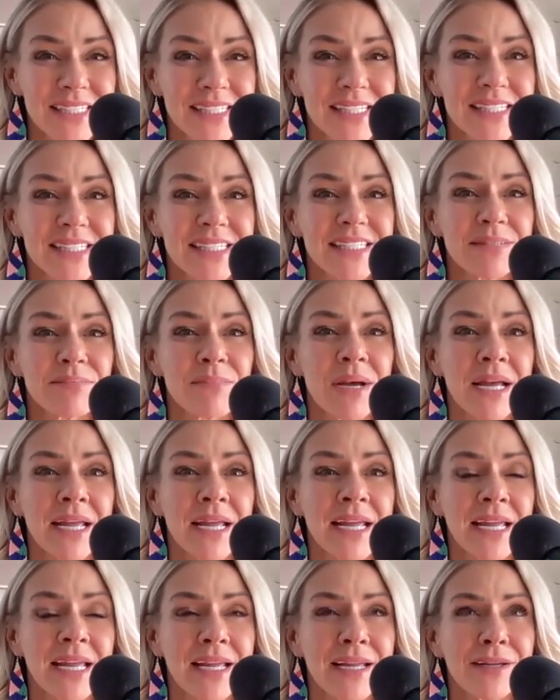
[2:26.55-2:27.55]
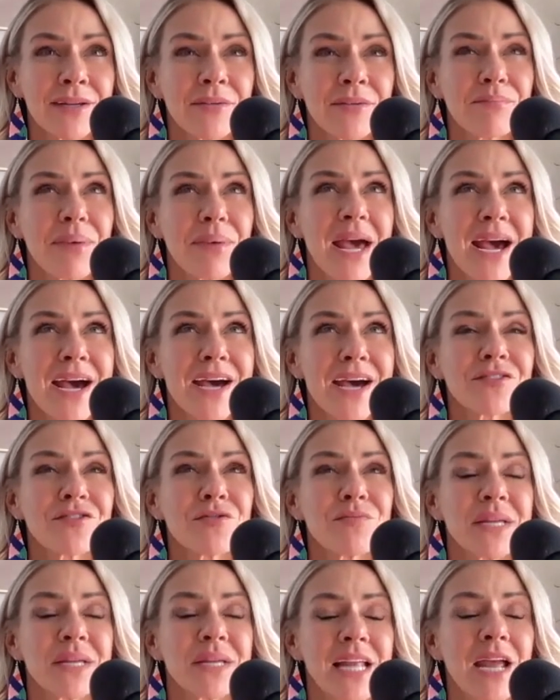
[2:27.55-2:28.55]
This is my path to
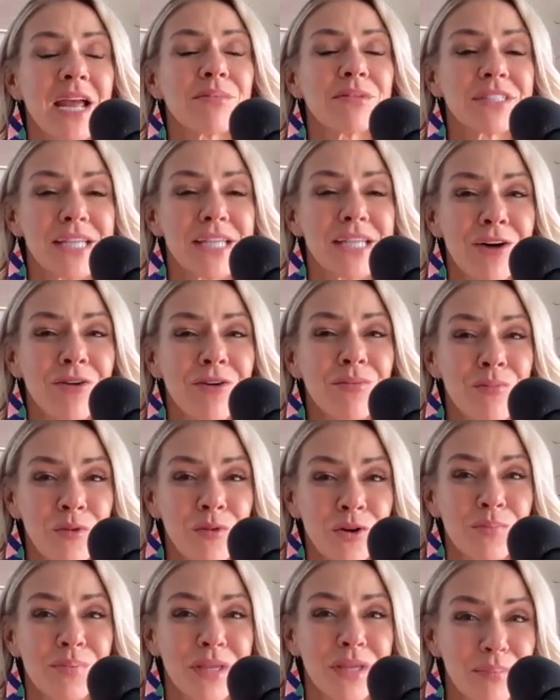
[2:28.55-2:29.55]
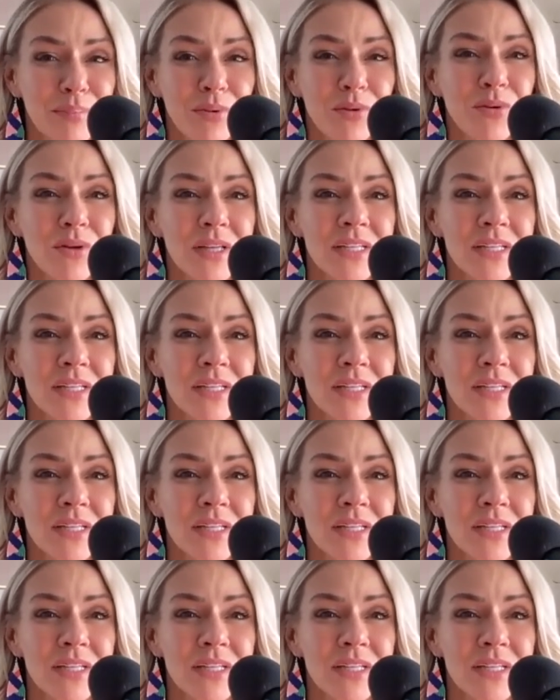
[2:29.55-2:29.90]
being able to help more people.